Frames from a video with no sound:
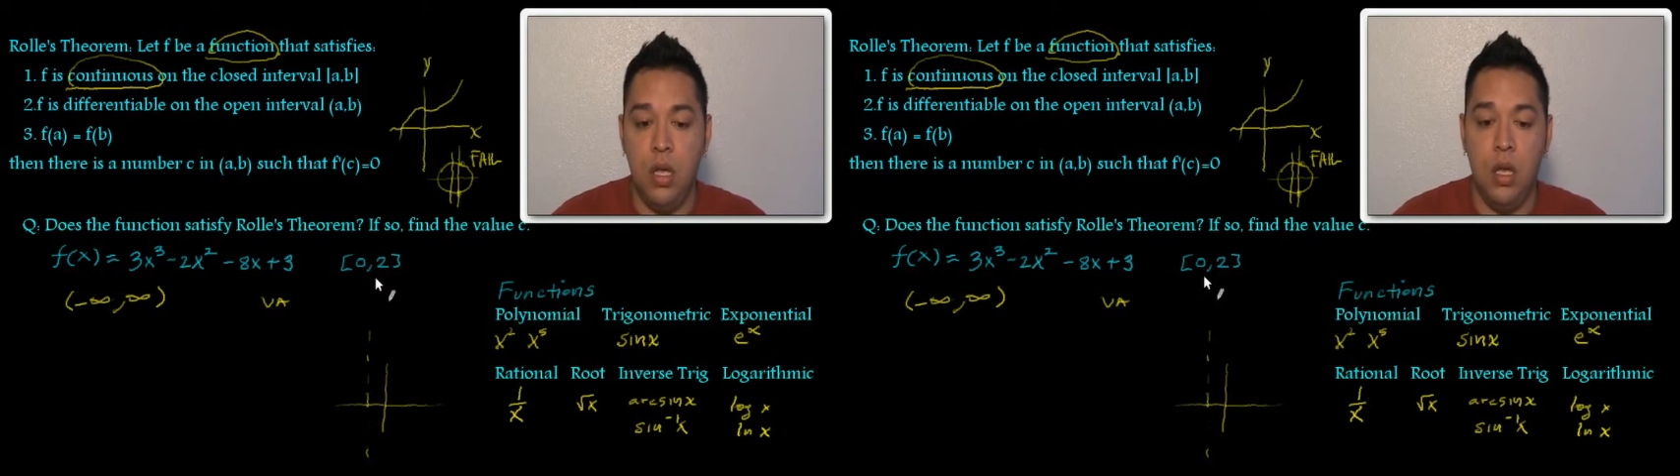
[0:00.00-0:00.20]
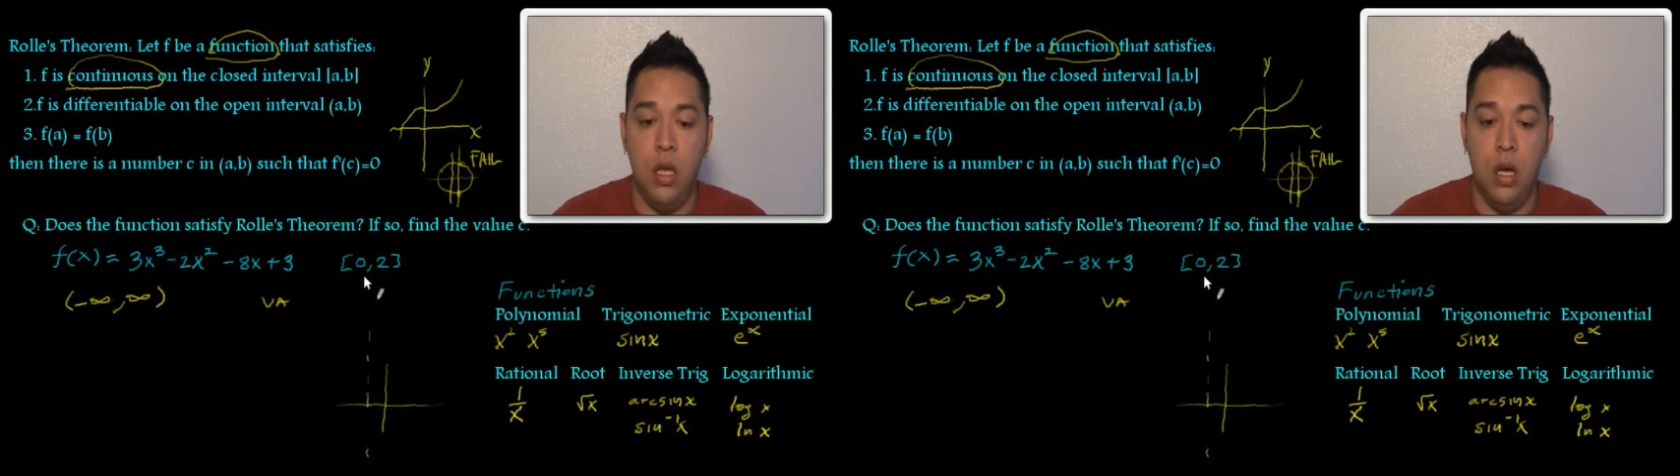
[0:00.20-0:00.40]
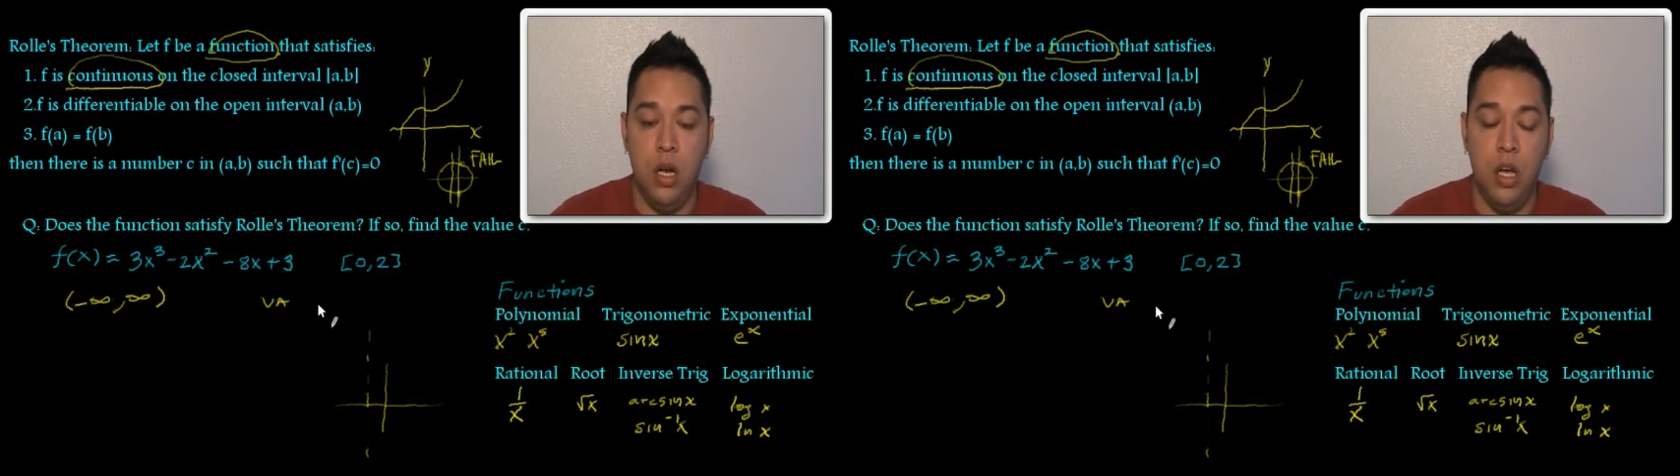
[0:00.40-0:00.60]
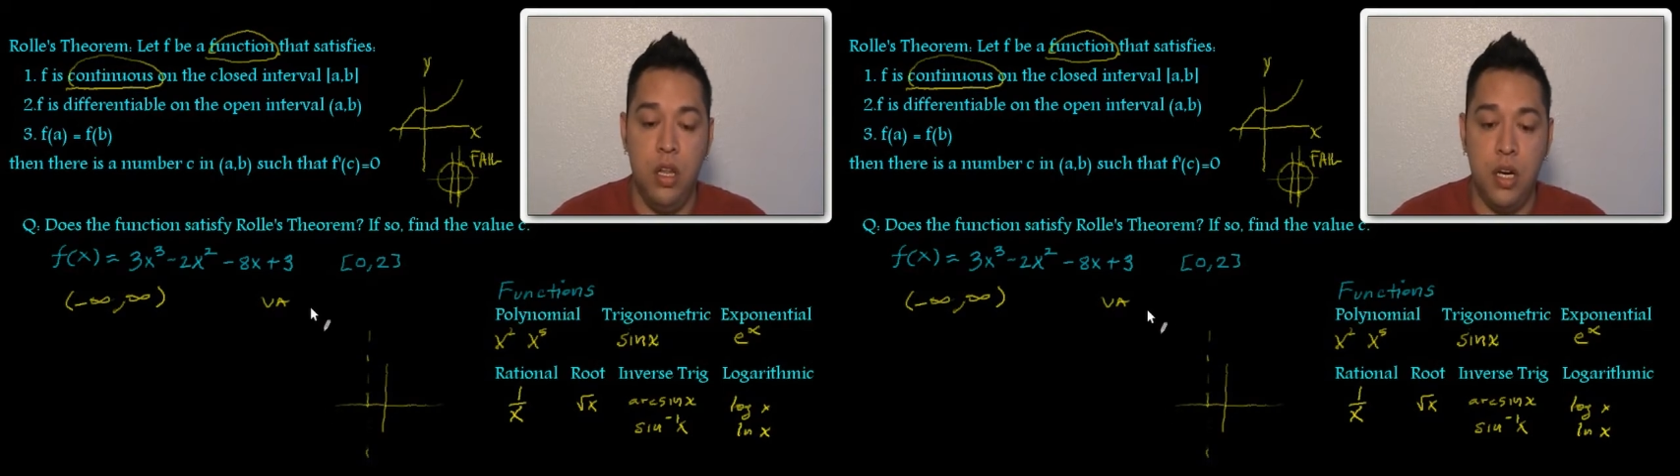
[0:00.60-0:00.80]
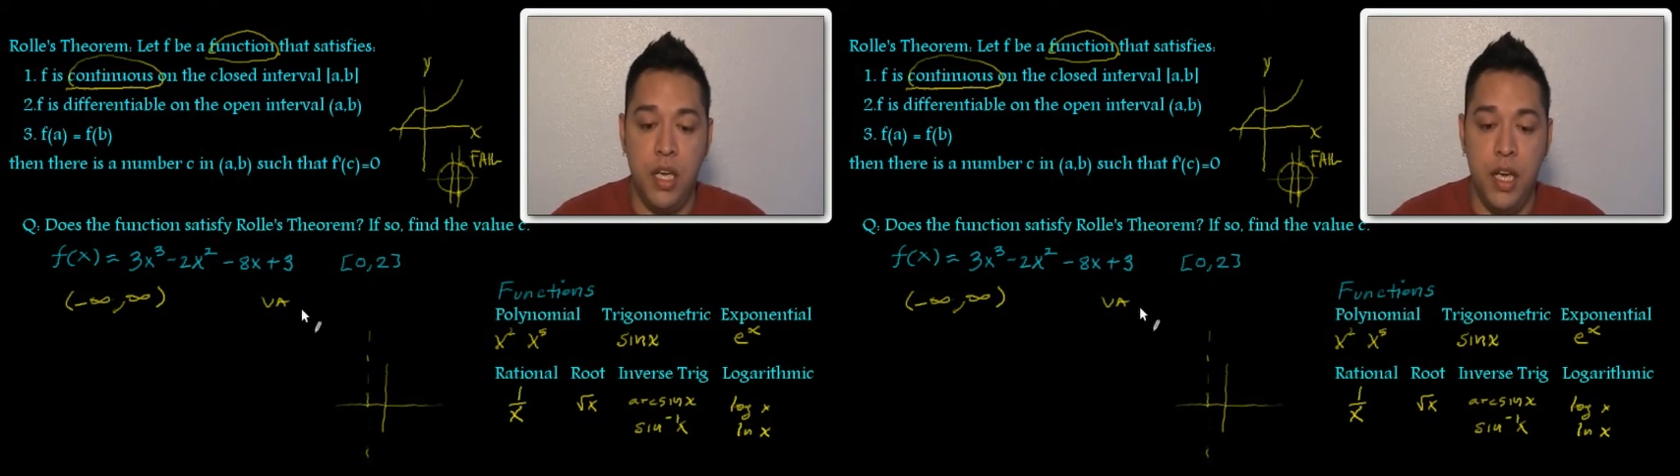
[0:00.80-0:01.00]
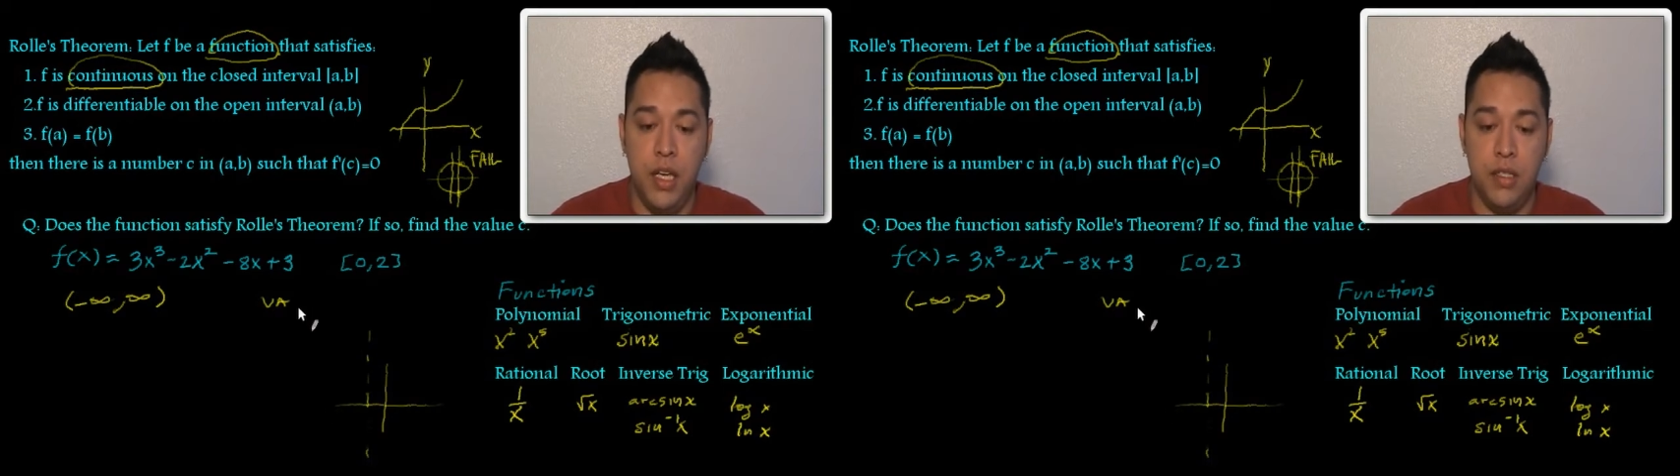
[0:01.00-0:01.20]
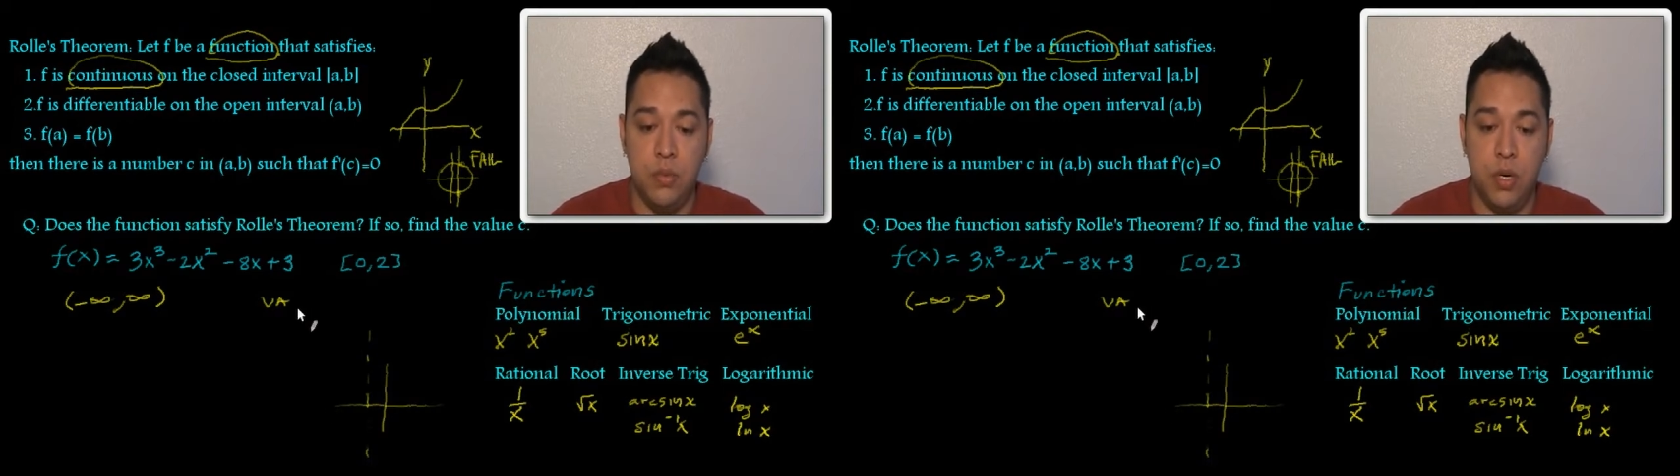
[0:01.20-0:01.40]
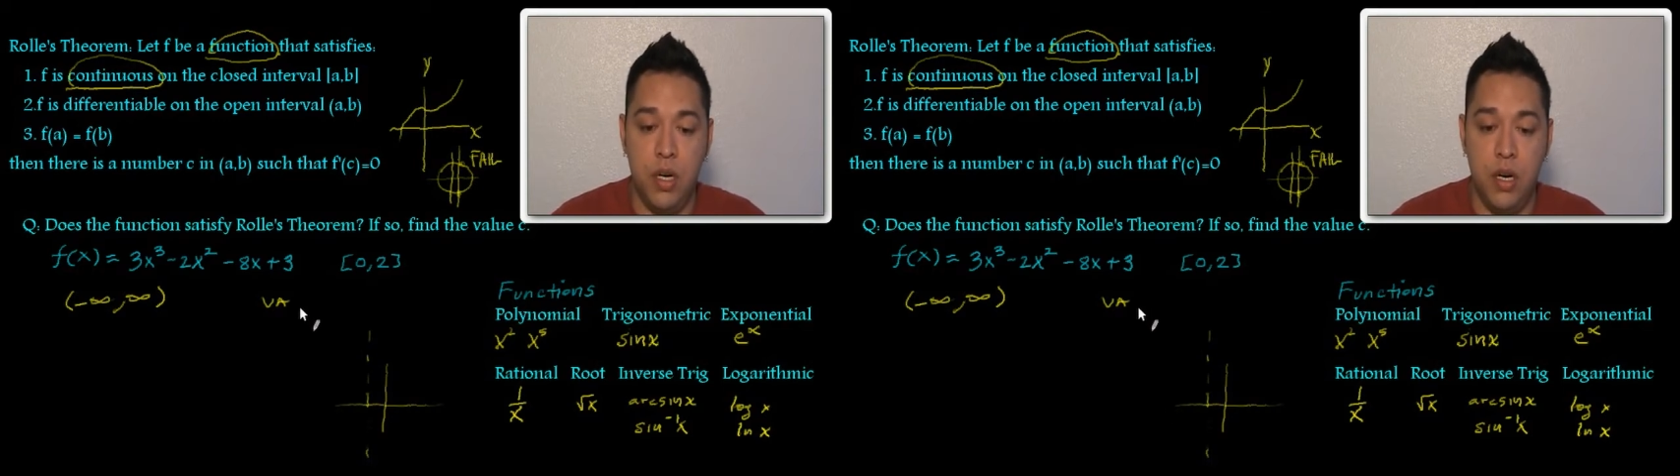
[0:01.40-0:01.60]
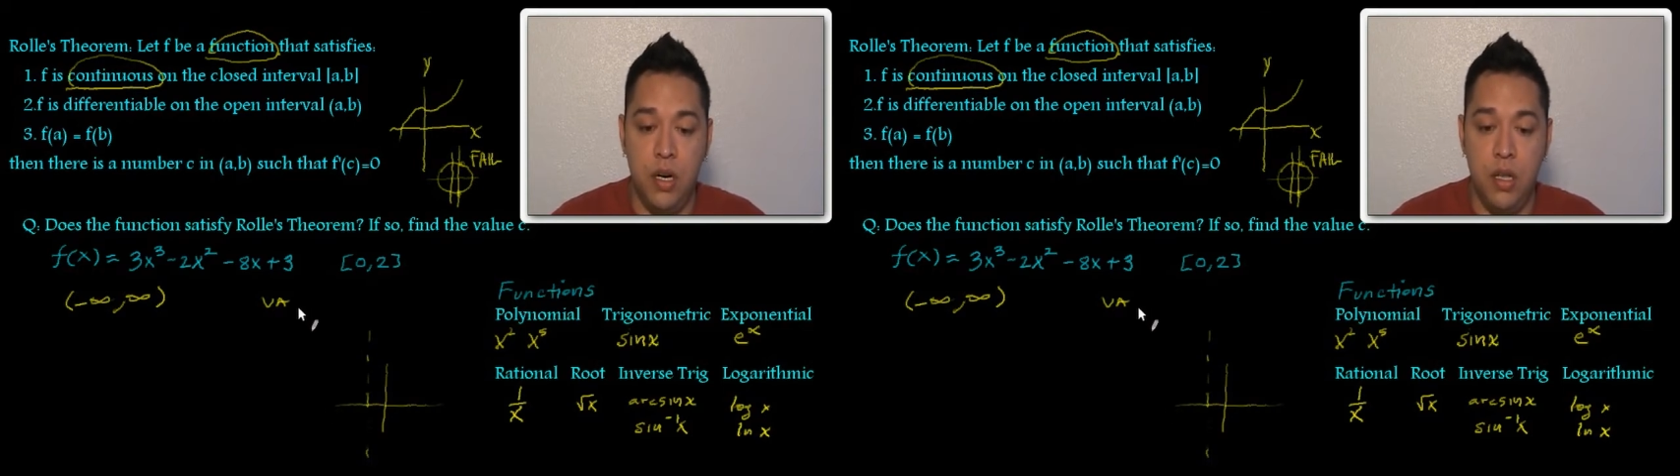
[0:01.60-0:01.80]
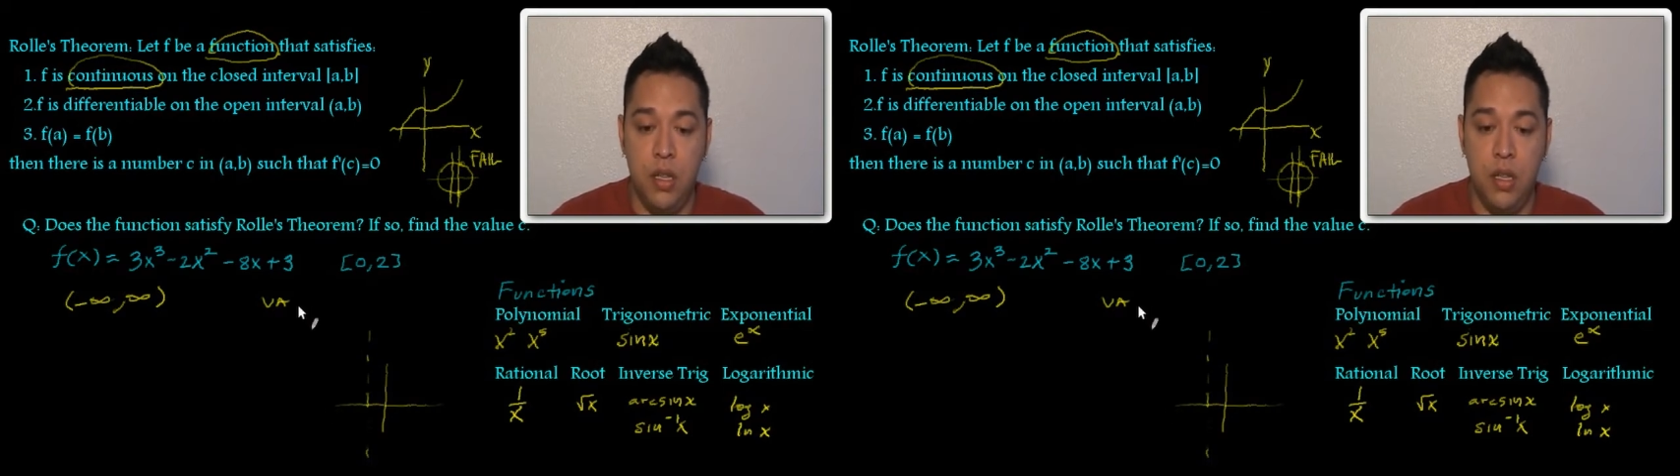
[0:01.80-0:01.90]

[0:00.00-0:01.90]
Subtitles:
Another case where